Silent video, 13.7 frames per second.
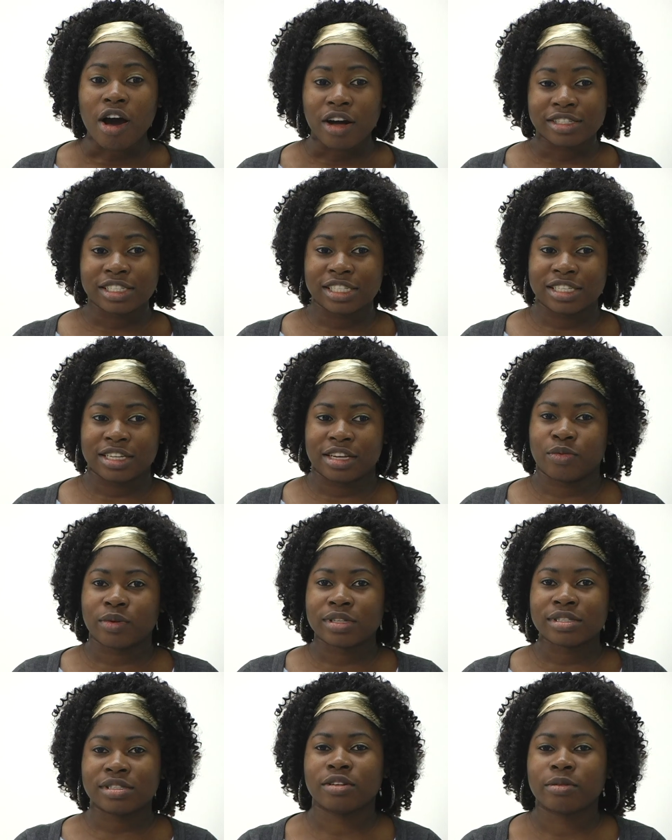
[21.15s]
All it did
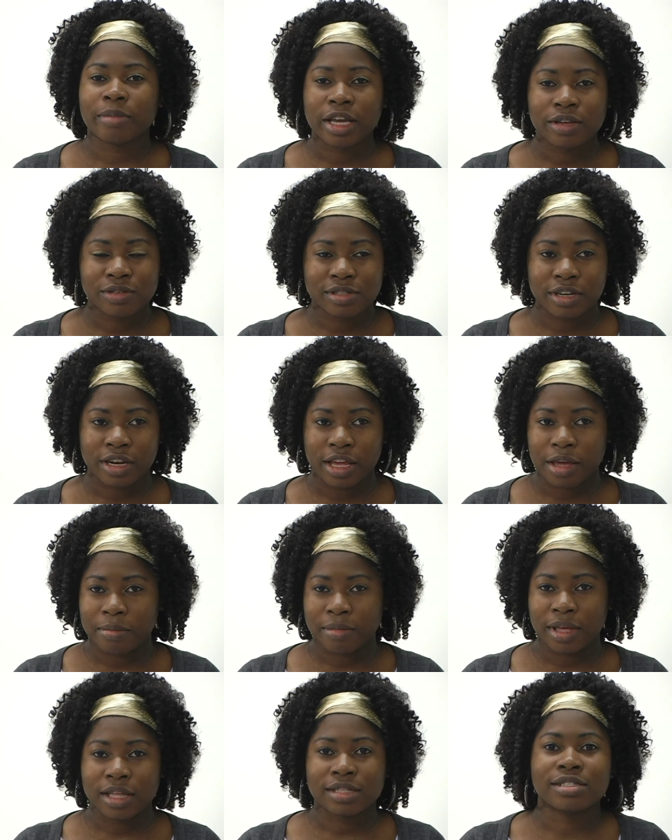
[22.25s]
was steal my
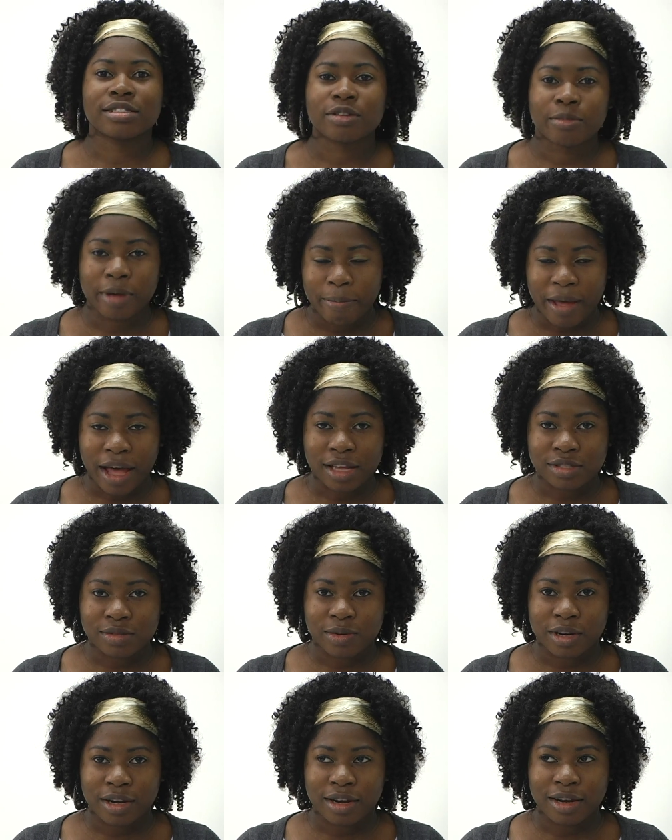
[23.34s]
username and steal my
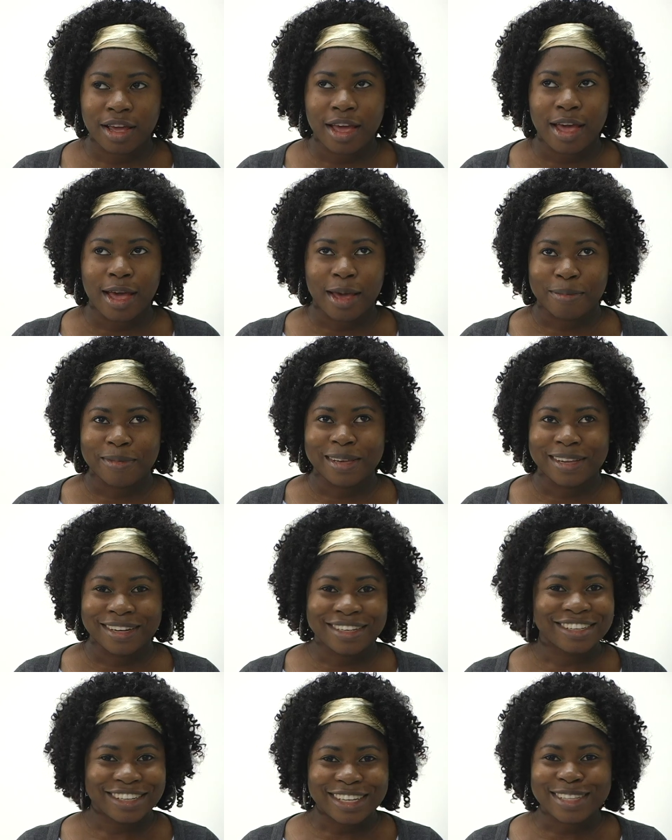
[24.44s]
password. I
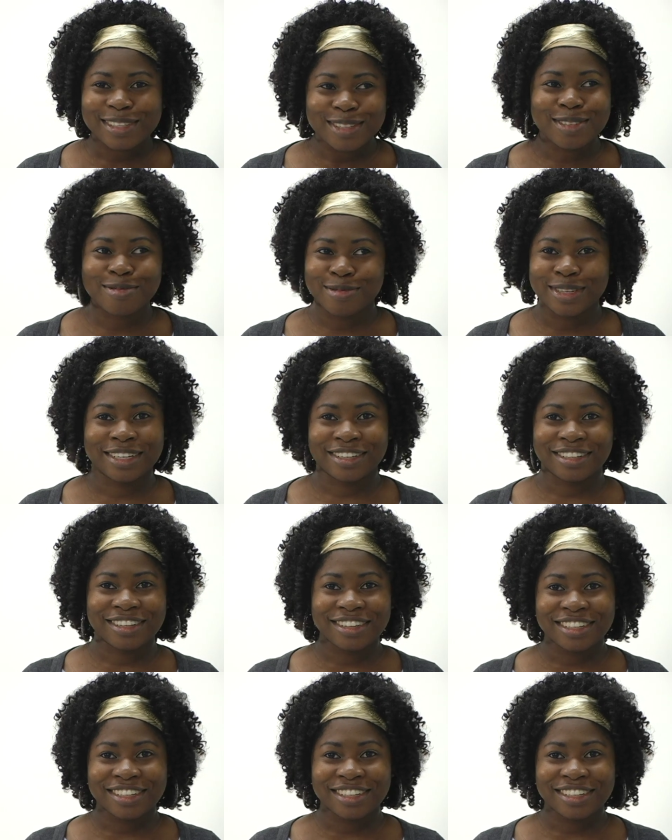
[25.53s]
mean, it looked real.